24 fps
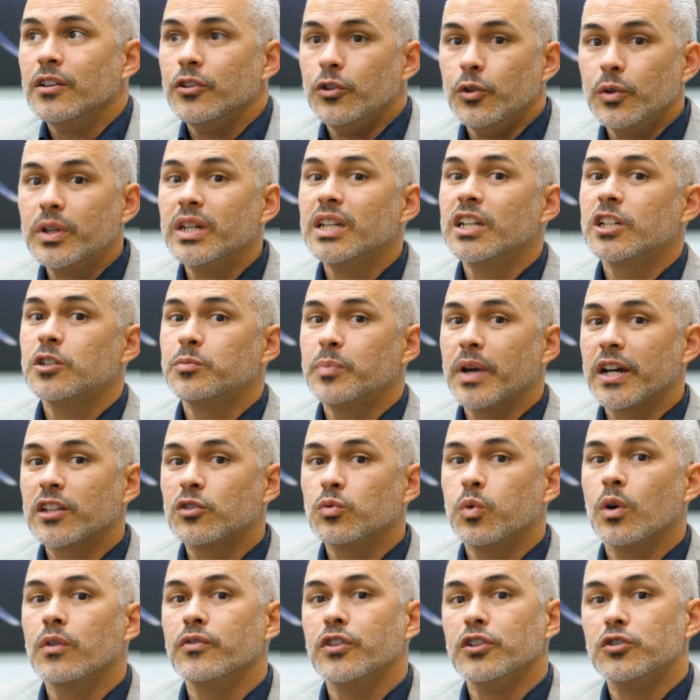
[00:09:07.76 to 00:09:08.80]
you can expect
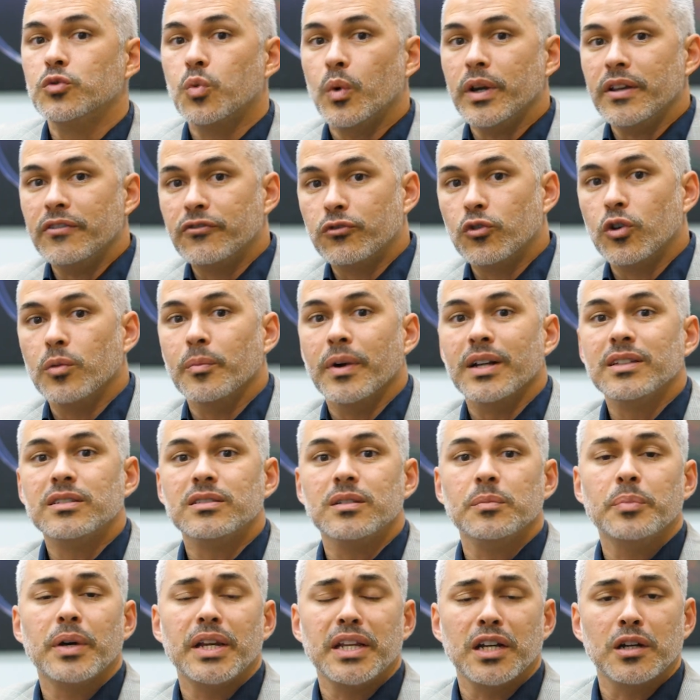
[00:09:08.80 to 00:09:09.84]
12 to 24 months,
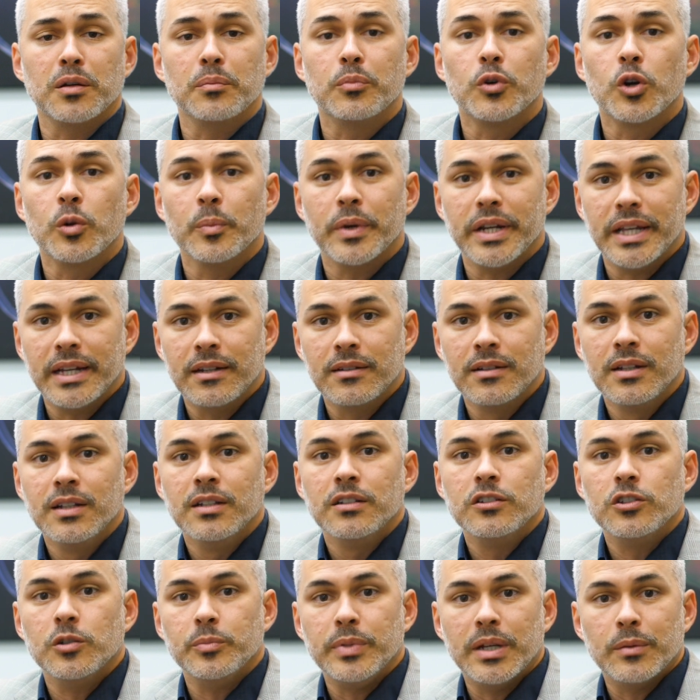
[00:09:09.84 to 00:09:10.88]
depending on permitting,
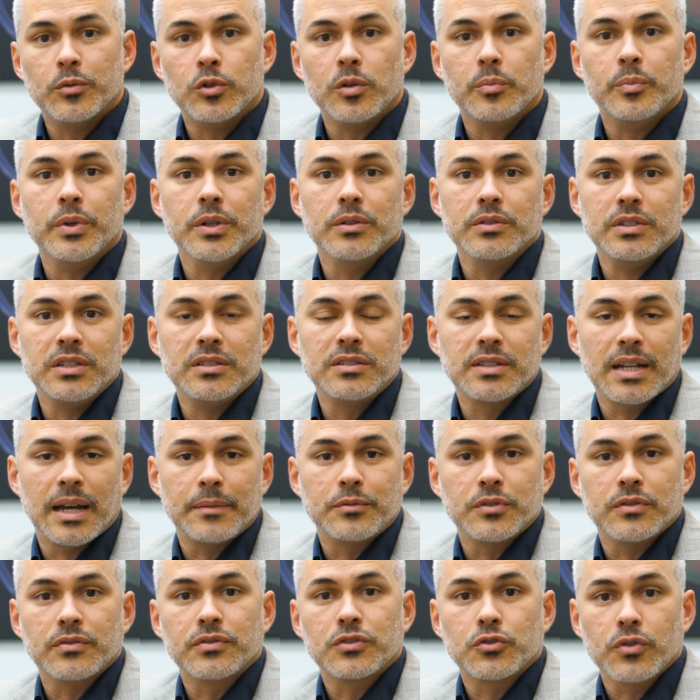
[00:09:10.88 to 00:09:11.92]
to be able to build these
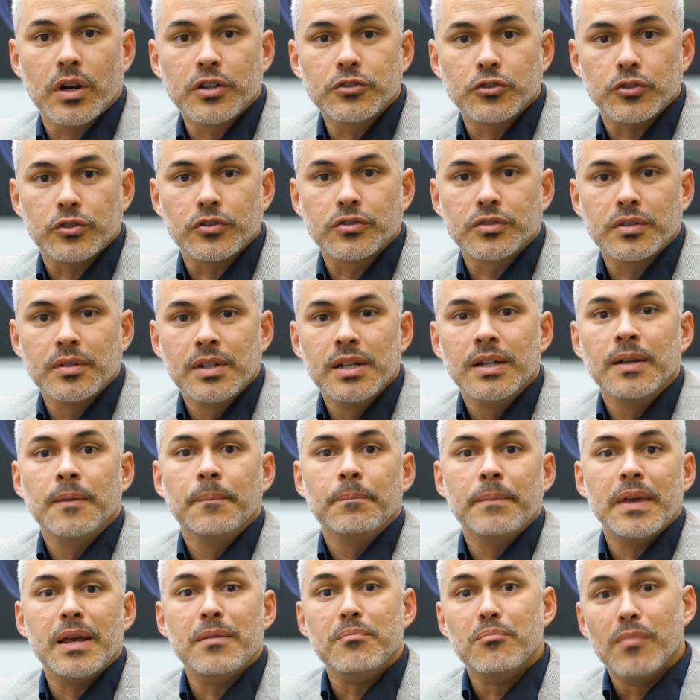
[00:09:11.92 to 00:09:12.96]
types of structures.
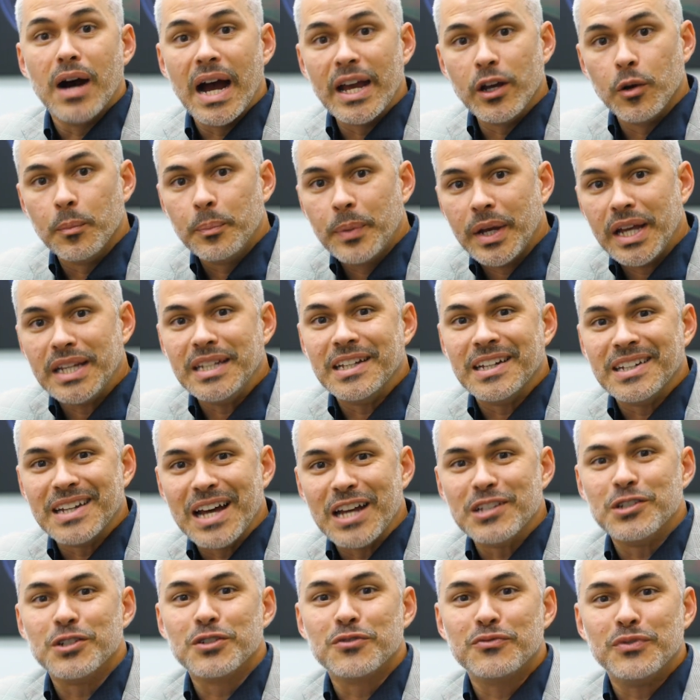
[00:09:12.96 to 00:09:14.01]
In my opinion,
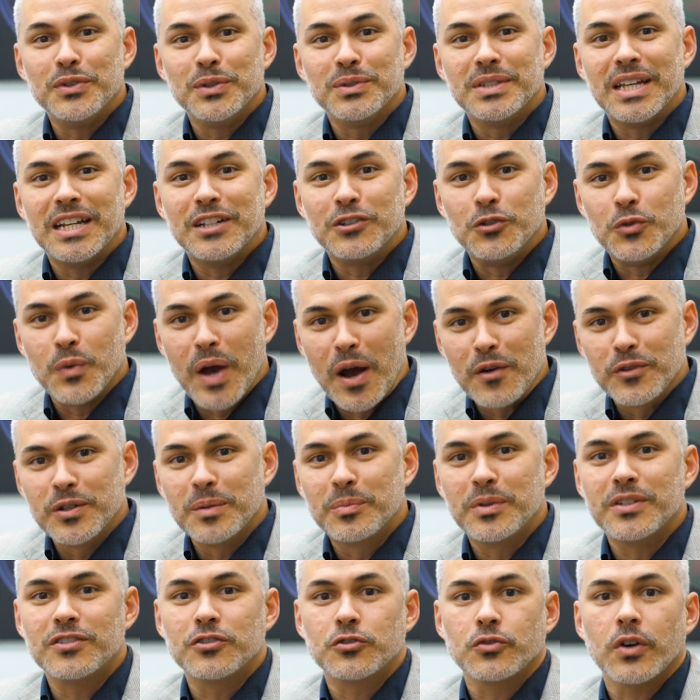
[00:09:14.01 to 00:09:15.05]
I just feel that
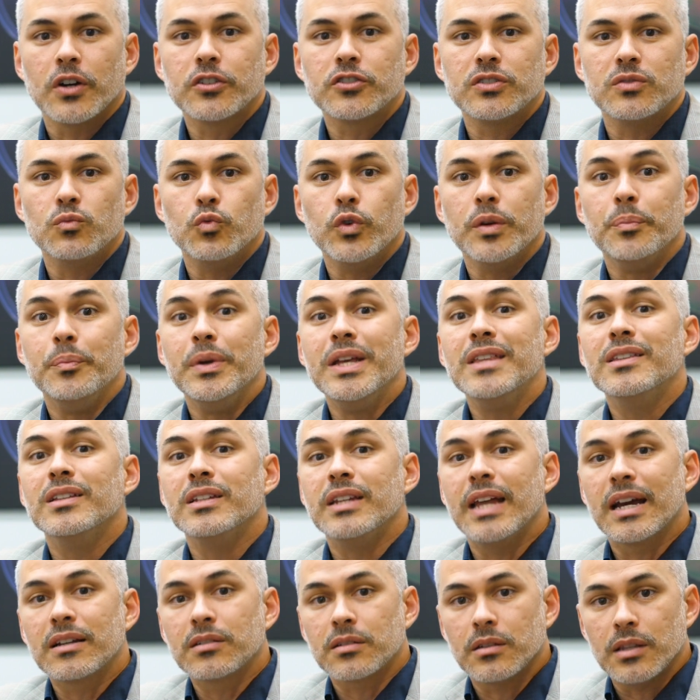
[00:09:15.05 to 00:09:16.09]
ground-up construction would be the
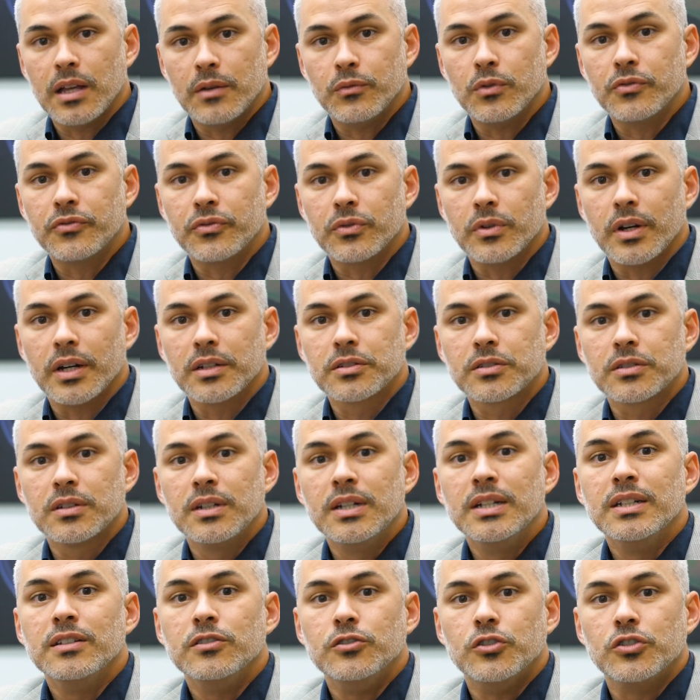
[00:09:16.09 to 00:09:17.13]
next level for us,
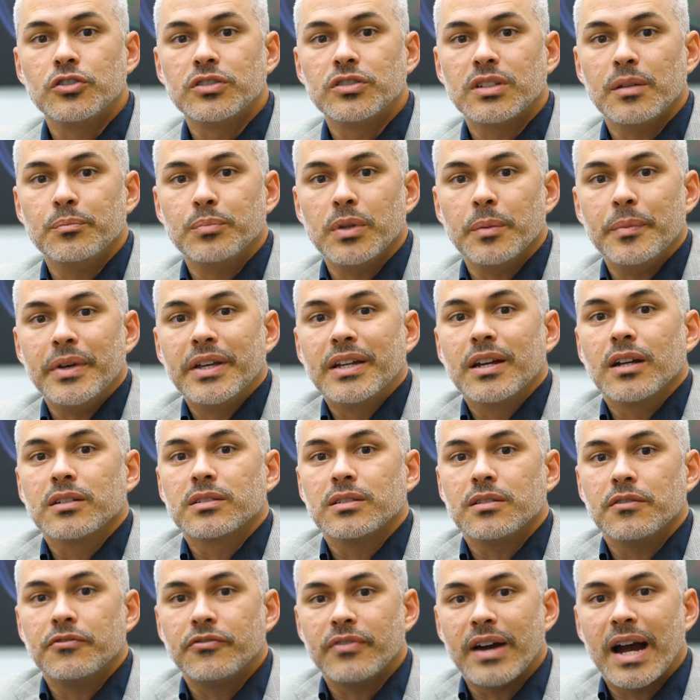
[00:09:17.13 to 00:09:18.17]
just simply because of
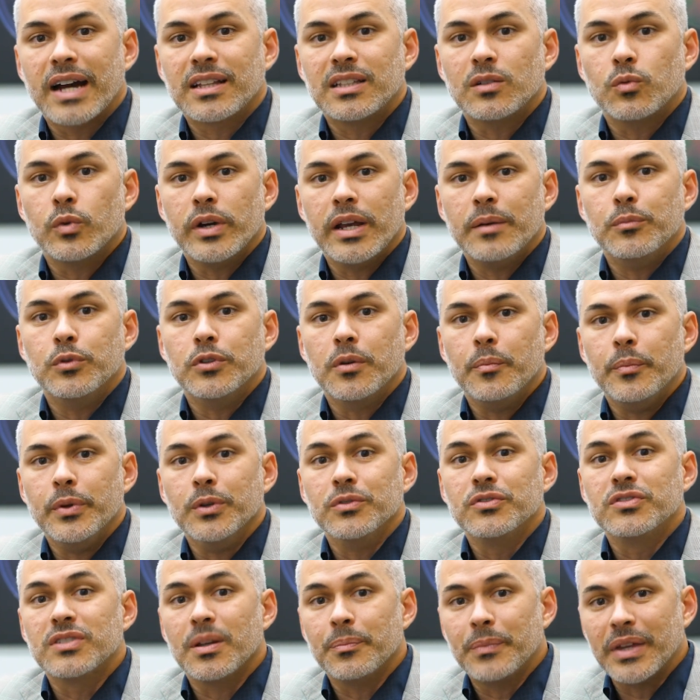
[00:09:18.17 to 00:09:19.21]
the fact that we're able to
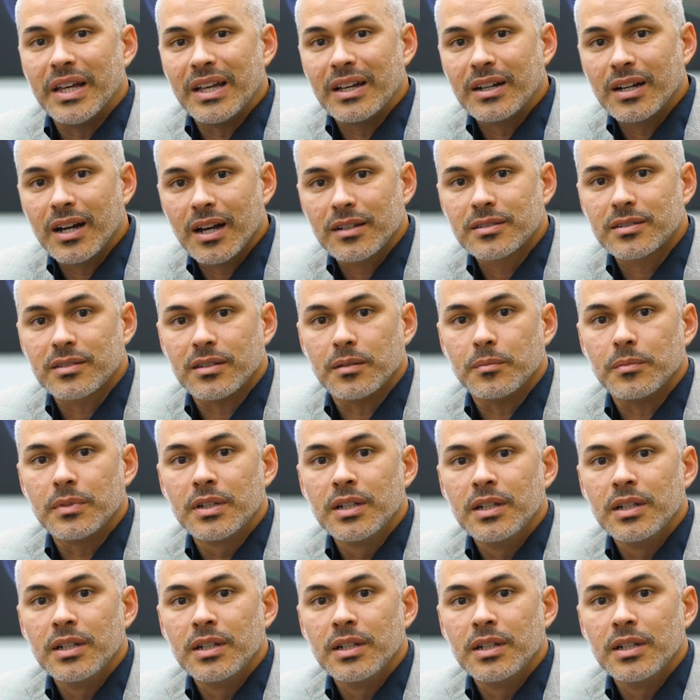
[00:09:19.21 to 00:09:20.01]
build something custom